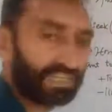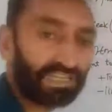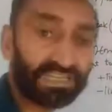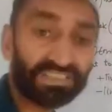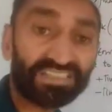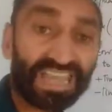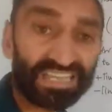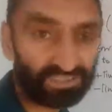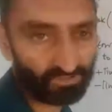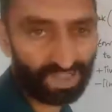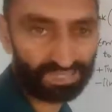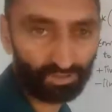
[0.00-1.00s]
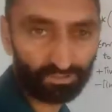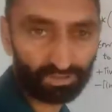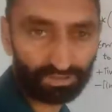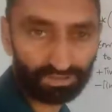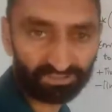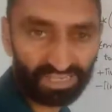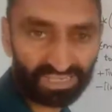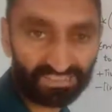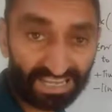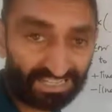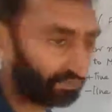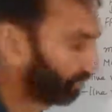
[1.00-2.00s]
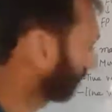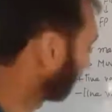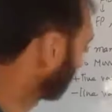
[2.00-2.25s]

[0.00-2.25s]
a negative value, sign negative.